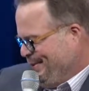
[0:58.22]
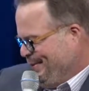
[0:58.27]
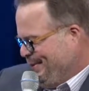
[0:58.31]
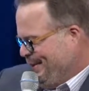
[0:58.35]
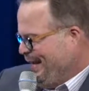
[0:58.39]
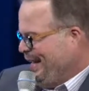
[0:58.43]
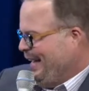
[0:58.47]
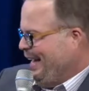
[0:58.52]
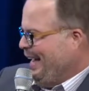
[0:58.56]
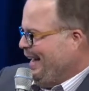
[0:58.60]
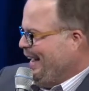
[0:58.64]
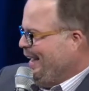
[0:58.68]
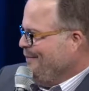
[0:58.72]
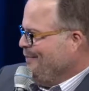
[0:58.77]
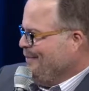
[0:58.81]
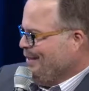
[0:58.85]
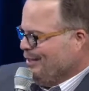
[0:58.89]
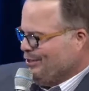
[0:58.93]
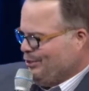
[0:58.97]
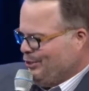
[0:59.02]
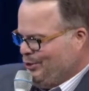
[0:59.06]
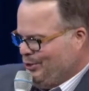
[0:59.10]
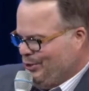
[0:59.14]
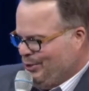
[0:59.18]
Well, I, am
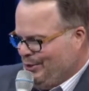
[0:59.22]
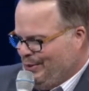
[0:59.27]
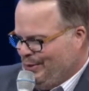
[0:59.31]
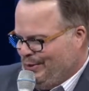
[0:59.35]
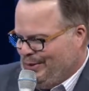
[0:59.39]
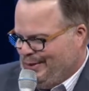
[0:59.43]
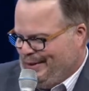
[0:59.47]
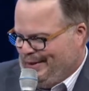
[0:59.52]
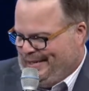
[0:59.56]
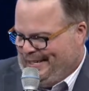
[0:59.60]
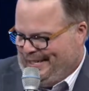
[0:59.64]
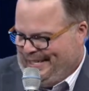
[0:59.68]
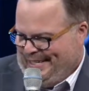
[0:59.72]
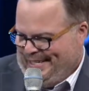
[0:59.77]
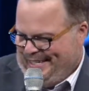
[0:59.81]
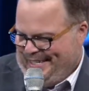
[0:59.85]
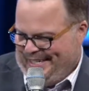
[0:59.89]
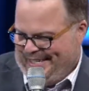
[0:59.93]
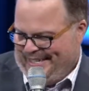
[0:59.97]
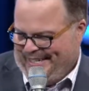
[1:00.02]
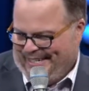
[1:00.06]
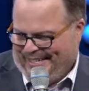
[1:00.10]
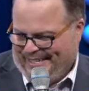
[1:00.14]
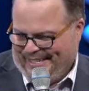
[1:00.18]
not sure
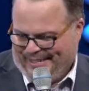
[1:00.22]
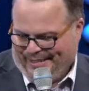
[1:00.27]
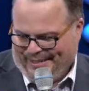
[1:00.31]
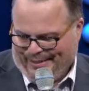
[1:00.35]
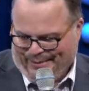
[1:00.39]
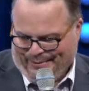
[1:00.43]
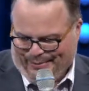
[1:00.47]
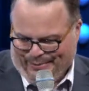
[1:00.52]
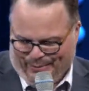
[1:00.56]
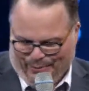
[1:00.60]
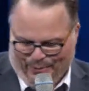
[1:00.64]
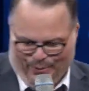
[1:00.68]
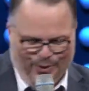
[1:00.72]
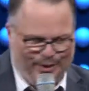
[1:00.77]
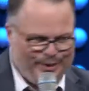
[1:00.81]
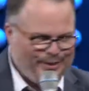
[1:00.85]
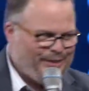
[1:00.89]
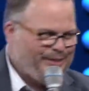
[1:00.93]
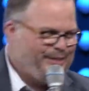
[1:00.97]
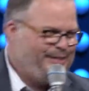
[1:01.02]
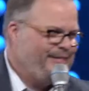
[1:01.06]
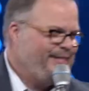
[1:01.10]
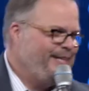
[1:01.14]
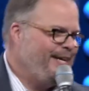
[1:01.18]
uh,
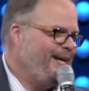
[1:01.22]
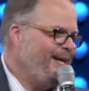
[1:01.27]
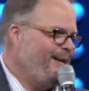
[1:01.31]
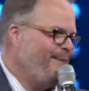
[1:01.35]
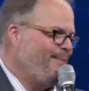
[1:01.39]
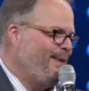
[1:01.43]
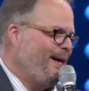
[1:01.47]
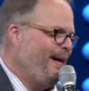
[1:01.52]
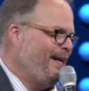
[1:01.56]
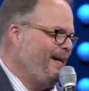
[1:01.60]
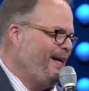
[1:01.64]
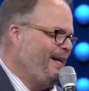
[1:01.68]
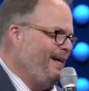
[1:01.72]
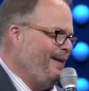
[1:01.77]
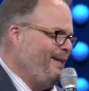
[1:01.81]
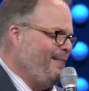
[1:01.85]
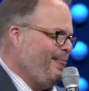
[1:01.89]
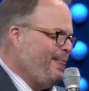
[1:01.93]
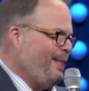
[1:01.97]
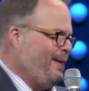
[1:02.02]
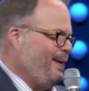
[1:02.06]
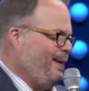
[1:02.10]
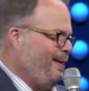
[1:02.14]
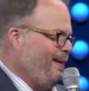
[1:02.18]
what to say about
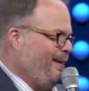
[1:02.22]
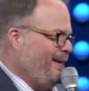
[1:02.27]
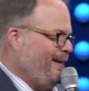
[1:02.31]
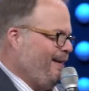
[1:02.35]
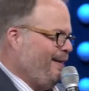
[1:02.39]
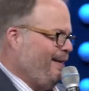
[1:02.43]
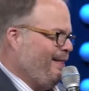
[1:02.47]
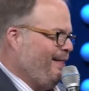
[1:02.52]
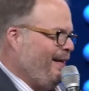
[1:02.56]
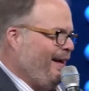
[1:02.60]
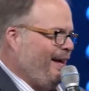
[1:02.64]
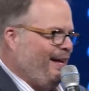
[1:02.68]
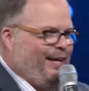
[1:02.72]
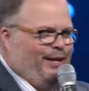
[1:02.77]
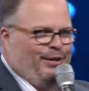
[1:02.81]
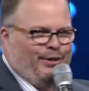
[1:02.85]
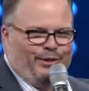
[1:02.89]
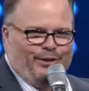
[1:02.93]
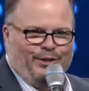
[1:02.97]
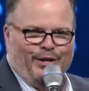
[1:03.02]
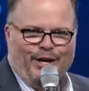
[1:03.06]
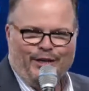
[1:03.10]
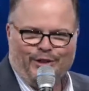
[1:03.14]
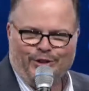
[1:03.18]
that
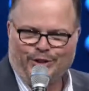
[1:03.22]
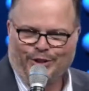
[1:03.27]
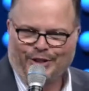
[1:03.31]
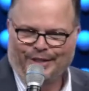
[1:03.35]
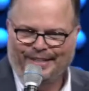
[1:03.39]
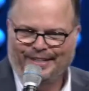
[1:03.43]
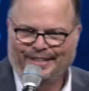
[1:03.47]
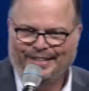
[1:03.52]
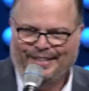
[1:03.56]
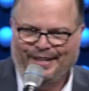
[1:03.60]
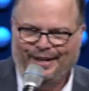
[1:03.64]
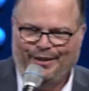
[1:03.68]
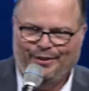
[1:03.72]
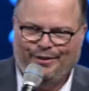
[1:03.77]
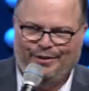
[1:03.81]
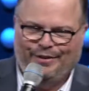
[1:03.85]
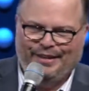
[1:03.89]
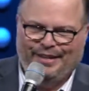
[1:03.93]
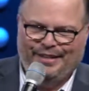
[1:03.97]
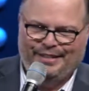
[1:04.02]
introduction other